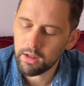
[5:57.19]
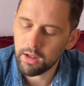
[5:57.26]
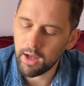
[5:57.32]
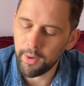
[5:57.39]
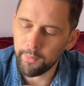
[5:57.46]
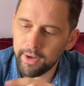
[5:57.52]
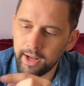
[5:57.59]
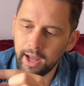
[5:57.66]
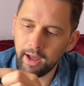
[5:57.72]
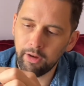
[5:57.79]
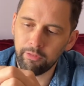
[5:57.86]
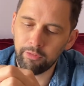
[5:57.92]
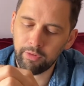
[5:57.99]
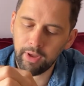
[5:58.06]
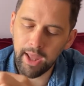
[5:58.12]
I would
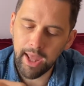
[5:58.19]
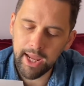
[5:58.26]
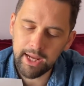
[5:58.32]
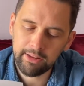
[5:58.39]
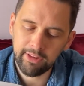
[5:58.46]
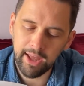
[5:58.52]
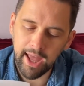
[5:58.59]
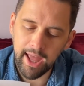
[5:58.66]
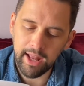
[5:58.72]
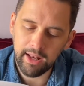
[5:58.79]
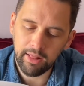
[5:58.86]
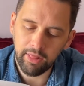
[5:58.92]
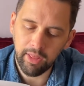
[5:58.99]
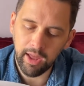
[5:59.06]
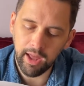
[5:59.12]
have A to
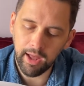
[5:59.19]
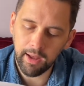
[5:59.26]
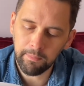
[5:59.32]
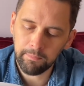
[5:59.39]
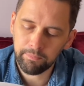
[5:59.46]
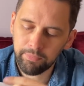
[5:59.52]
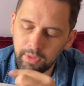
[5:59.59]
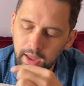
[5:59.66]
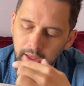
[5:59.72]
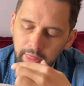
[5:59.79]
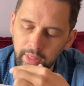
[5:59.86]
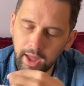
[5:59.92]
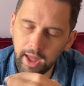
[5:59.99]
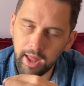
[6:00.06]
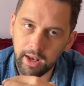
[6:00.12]
N there, and
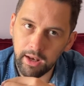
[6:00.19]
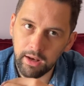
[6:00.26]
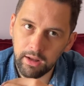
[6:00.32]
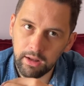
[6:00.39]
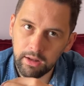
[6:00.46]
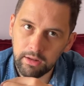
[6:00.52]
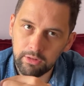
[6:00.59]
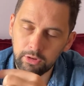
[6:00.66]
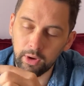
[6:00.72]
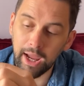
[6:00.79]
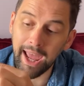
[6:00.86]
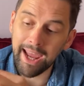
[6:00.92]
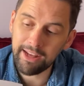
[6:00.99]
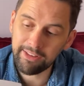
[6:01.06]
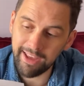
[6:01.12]
then, sorry,
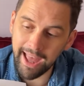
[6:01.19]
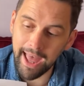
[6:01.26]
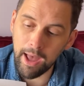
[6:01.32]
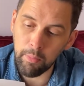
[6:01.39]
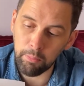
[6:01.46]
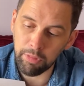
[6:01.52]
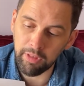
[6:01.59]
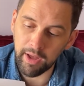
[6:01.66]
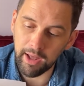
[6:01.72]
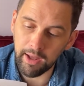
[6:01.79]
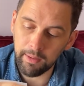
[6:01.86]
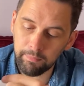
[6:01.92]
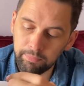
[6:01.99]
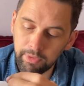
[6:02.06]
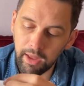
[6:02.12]
A to M there,
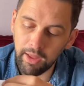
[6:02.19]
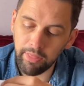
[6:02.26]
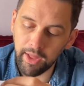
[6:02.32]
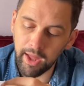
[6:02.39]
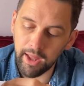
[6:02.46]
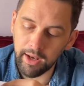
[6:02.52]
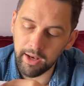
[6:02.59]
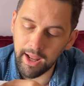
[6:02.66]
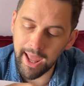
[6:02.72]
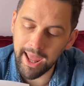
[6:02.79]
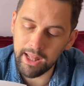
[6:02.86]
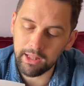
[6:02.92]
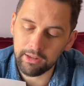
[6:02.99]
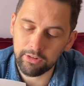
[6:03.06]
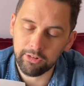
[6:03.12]
and then
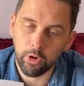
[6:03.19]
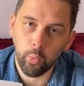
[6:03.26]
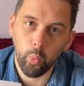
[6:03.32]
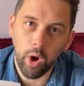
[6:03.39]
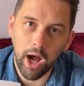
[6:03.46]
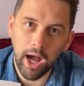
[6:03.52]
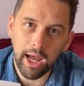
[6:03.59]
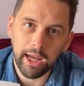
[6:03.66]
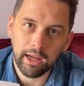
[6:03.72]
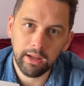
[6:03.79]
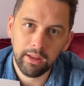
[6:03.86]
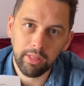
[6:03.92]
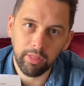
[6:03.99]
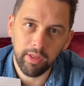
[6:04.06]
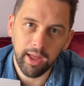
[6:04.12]
N to Y
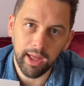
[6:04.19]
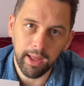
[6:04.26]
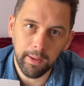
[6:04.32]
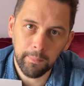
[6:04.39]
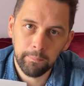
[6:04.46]
there.